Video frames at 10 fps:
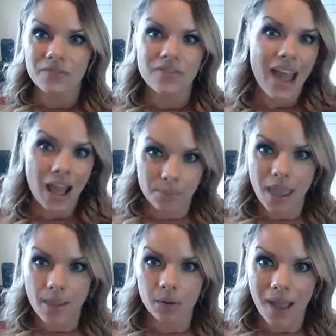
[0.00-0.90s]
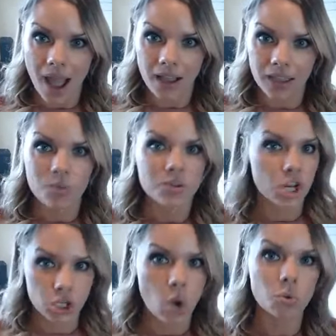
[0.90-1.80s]
If I had a paper packet, which I
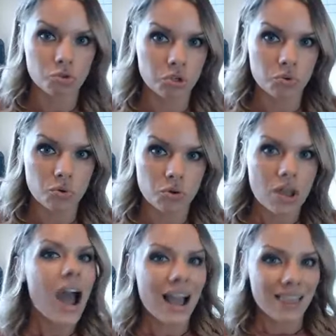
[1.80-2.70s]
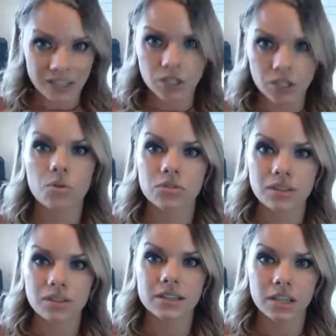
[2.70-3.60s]
don't do, I like to go through
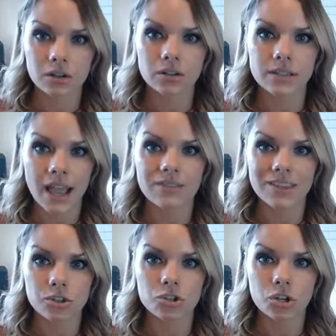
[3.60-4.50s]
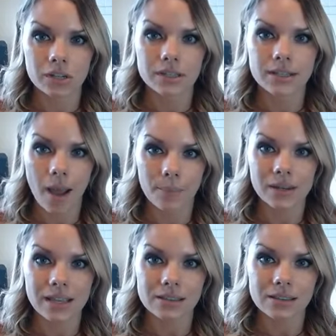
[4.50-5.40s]
the secure site of the insurance companies.